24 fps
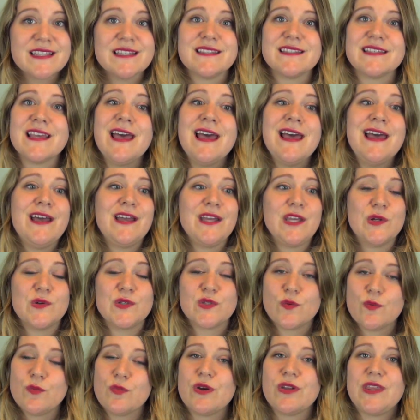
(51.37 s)
It's, you know,
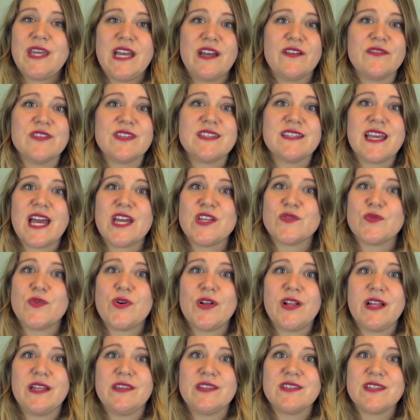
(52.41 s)
it's one more thing on the
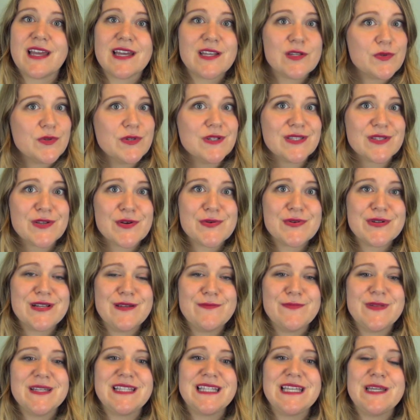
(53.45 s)
schedule and the schedule is already
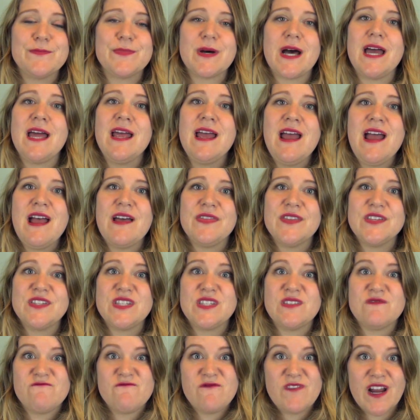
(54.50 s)
busy, but this
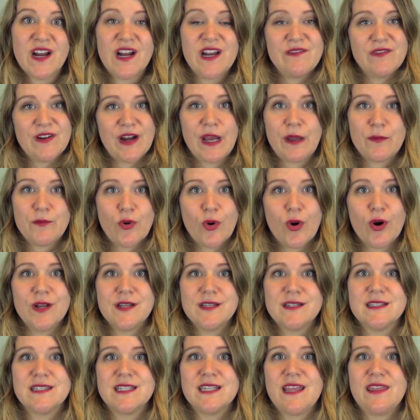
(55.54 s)
is very, very
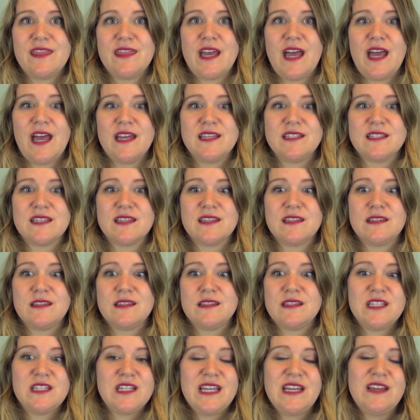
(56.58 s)
important that
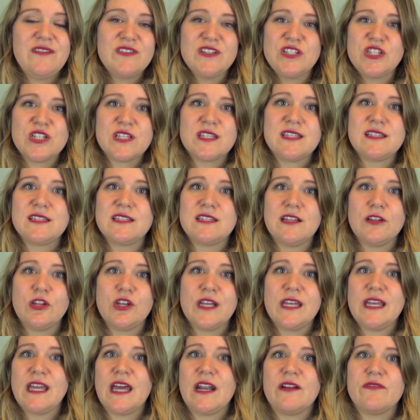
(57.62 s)
even just
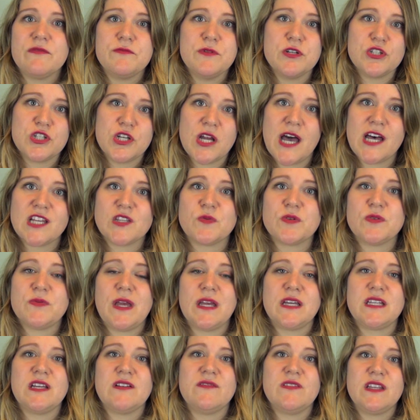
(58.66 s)
looking at it from your child's
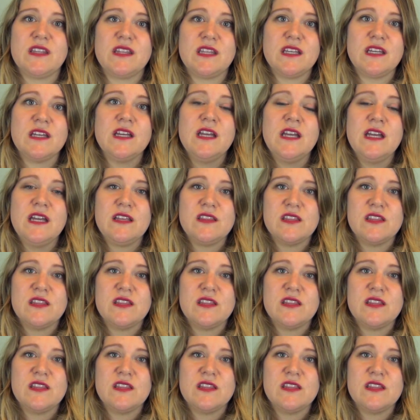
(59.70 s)
perspective, that the,